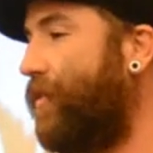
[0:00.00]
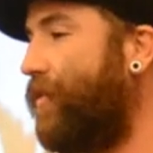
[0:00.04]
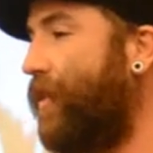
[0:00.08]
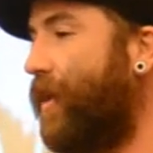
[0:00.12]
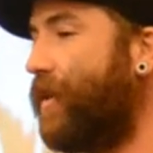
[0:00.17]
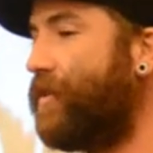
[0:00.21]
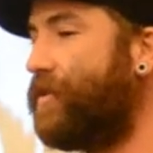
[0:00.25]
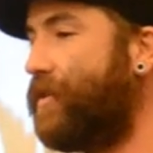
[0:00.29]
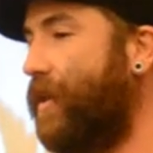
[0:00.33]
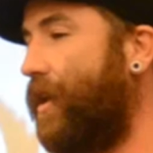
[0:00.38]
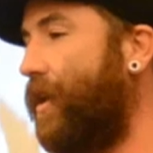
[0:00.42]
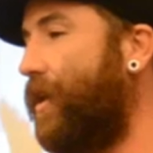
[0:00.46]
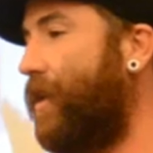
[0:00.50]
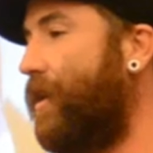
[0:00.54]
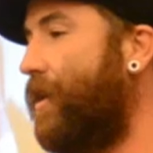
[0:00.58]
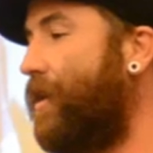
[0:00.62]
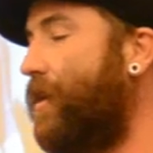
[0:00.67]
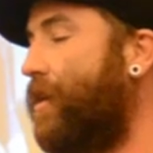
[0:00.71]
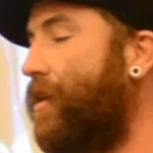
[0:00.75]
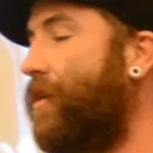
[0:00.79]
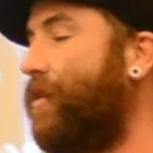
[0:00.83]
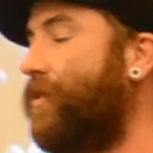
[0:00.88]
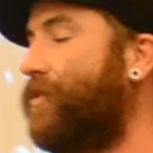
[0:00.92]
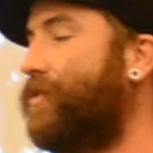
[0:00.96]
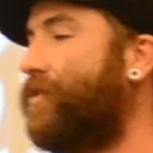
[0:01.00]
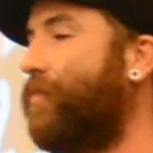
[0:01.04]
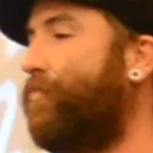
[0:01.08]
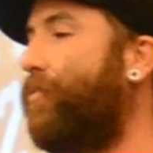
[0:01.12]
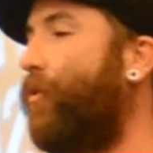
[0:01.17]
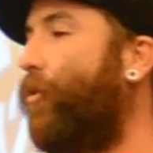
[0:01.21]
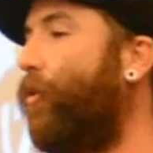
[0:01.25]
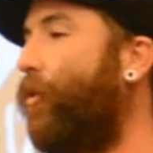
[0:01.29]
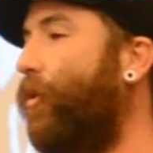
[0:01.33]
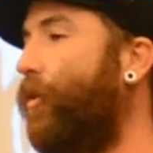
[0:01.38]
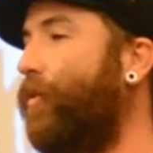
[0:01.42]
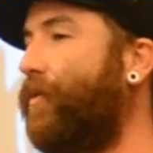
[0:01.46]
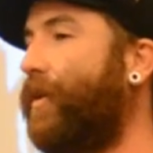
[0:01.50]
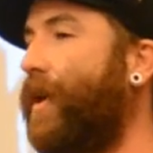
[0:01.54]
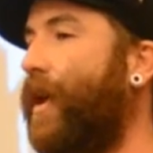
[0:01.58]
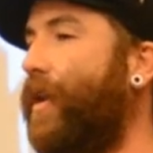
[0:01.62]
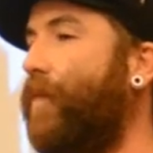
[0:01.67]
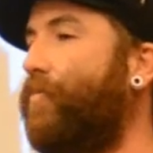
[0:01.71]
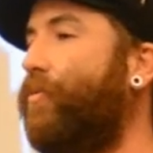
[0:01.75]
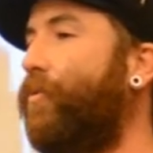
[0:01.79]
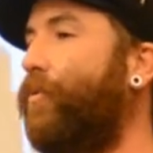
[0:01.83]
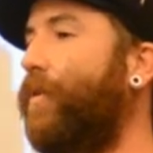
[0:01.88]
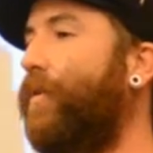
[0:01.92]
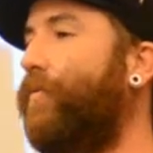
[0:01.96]
the things that support
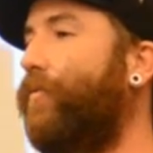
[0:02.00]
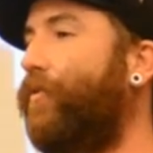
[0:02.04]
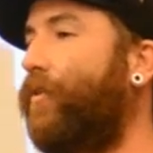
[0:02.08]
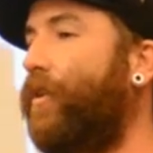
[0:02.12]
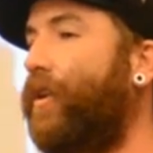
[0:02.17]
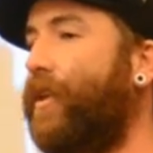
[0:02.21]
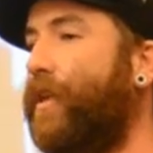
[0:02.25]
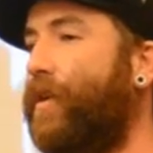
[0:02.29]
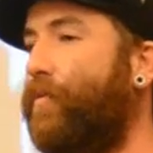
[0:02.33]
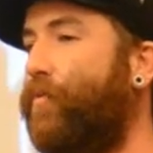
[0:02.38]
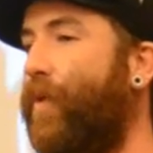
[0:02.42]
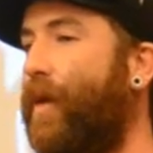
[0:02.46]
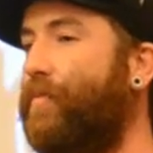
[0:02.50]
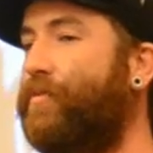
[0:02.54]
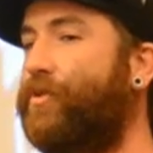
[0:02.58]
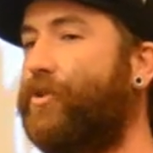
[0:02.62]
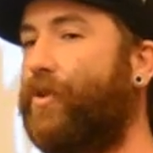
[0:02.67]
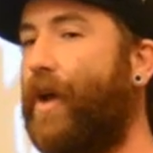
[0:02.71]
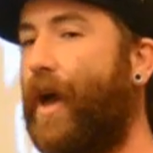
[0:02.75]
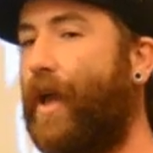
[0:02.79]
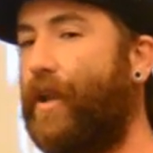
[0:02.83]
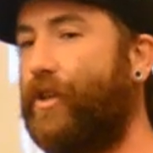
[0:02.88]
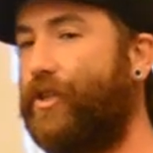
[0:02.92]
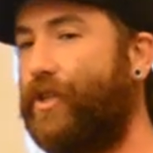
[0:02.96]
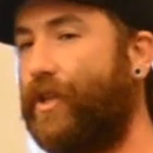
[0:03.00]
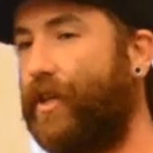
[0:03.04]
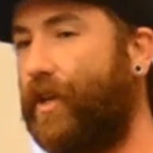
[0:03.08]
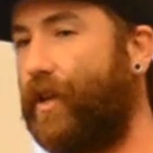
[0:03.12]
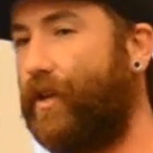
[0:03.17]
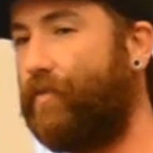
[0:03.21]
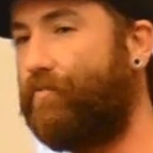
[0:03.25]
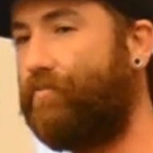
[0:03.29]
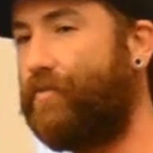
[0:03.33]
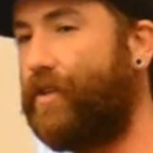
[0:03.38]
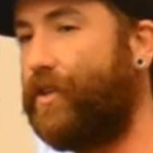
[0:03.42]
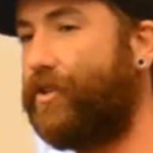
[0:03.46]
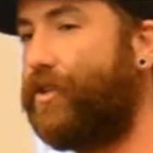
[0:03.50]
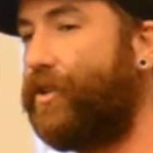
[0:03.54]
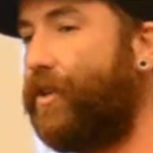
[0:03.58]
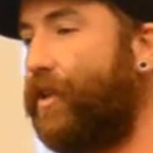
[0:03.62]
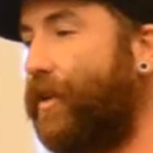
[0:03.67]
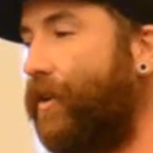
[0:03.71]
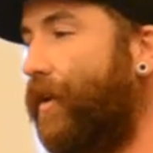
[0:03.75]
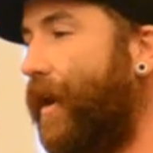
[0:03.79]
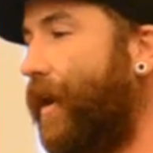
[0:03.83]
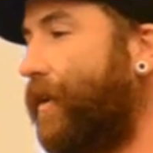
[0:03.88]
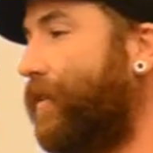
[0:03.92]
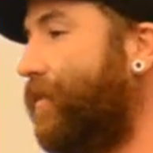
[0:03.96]
kind of peripherally web strategy and digital
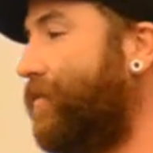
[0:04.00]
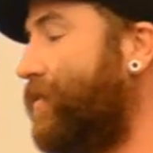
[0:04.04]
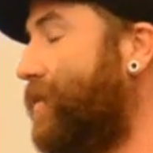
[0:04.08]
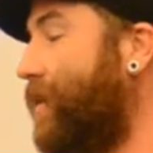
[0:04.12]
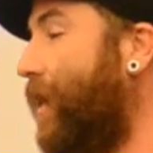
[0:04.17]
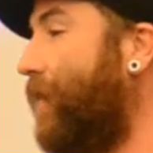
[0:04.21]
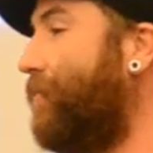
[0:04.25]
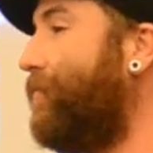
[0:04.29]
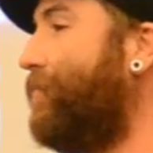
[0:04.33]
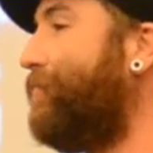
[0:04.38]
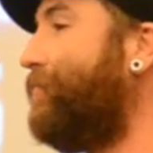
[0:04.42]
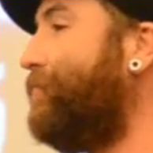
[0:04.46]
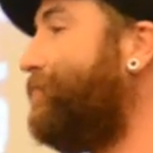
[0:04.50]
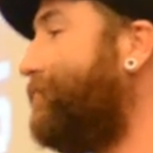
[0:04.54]
interactive stuff.